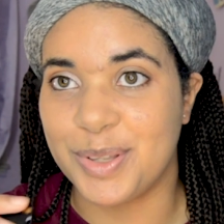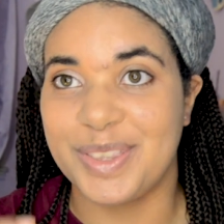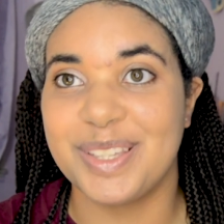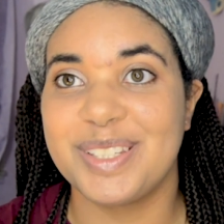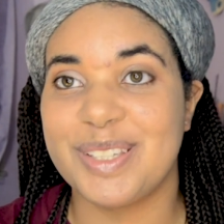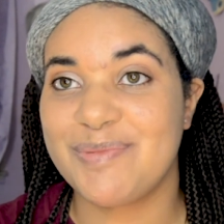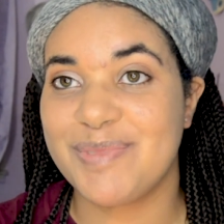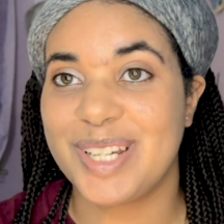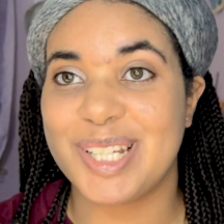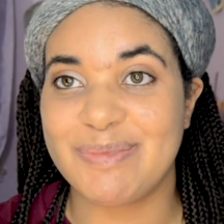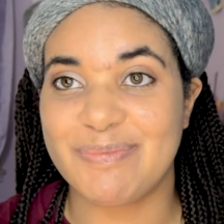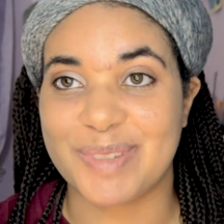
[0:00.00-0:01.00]
this in my
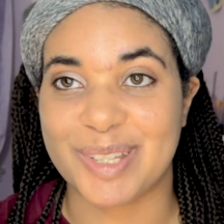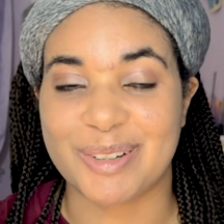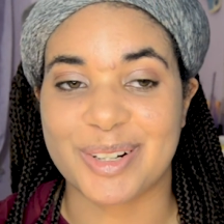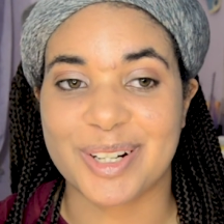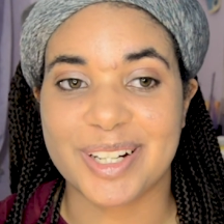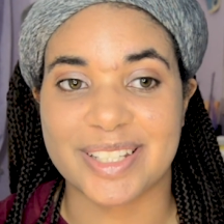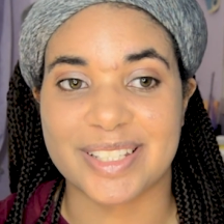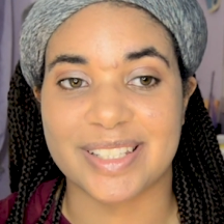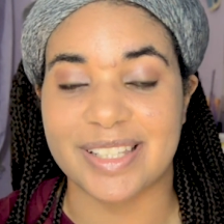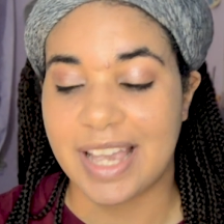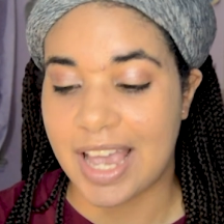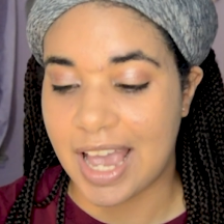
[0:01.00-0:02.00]
computer
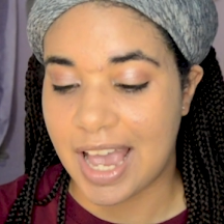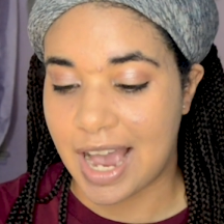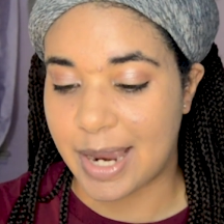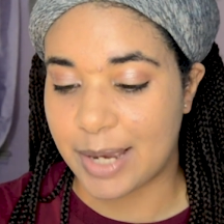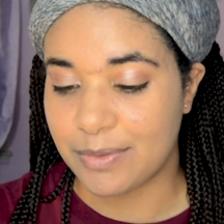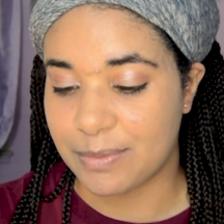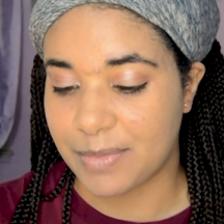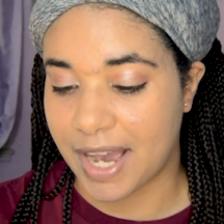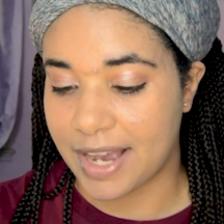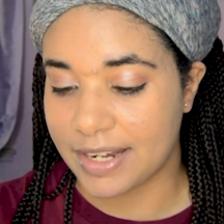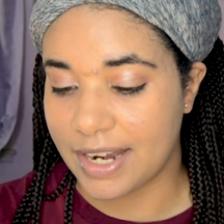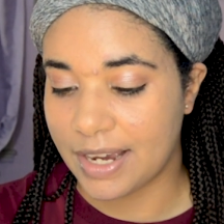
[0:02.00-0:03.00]
because I have a
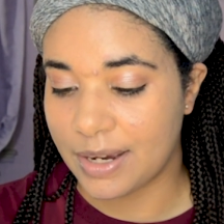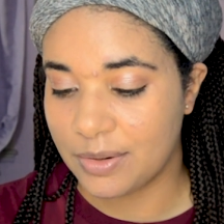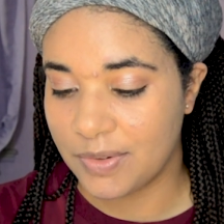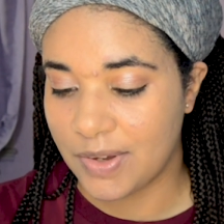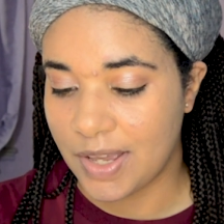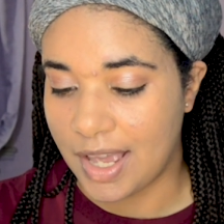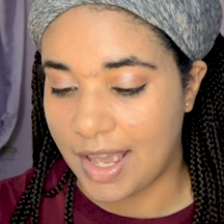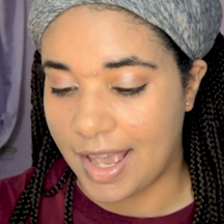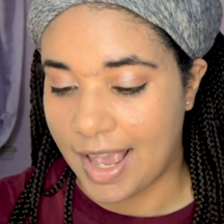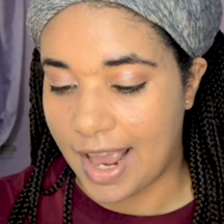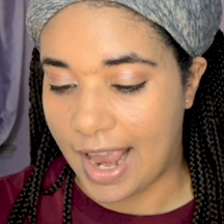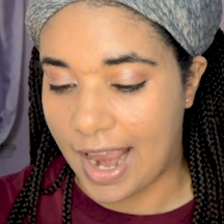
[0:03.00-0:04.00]
Mac now,
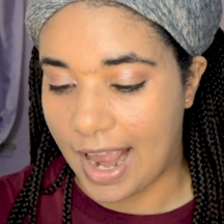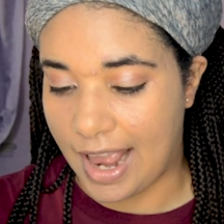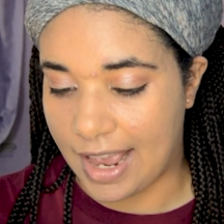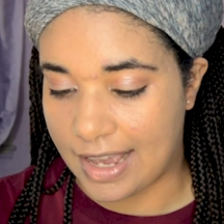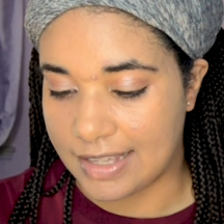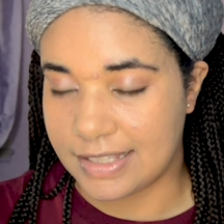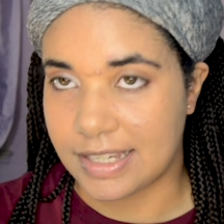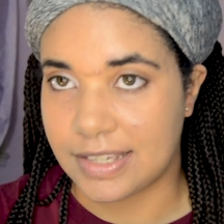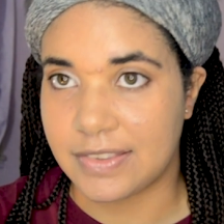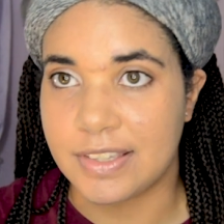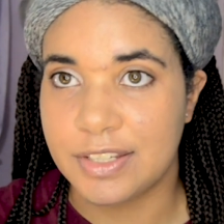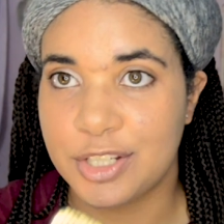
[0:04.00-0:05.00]
and
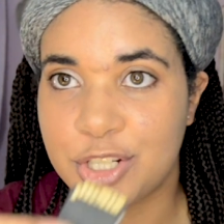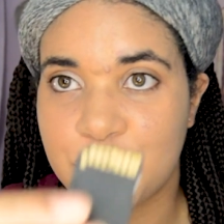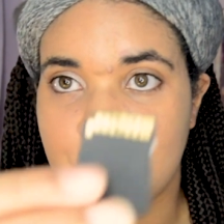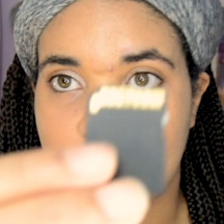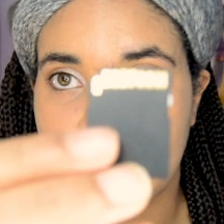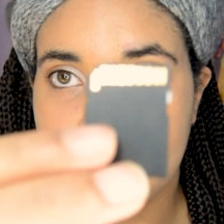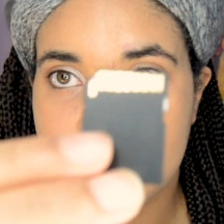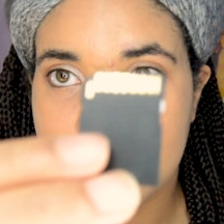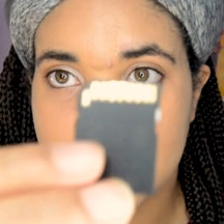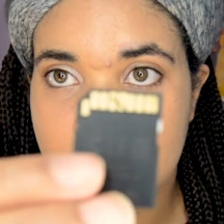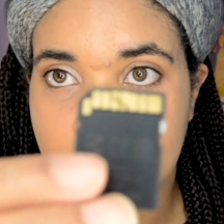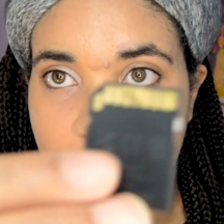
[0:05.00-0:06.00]
this
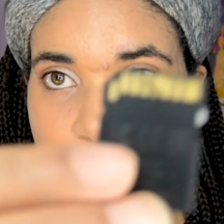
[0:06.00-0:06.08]
chipped. I